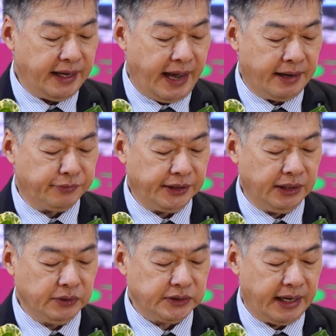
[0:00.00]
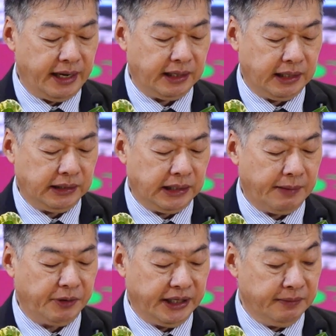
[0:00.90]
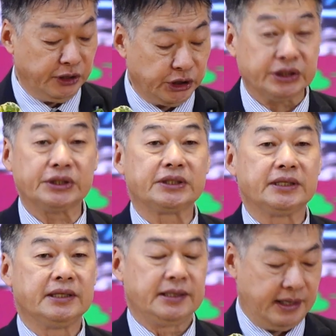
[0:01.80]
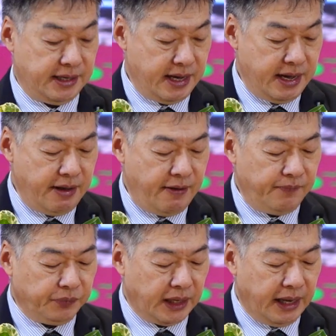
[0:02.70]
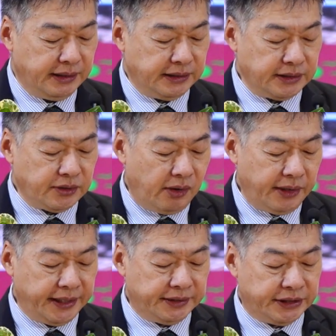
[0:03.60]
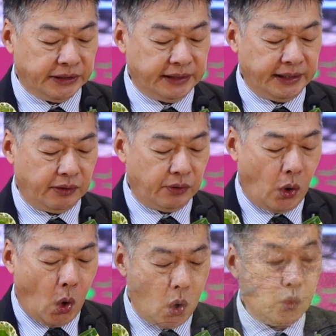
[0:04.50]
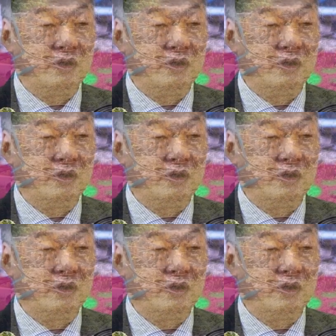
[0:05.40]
and reduce their carbon emissions. This is already yielding over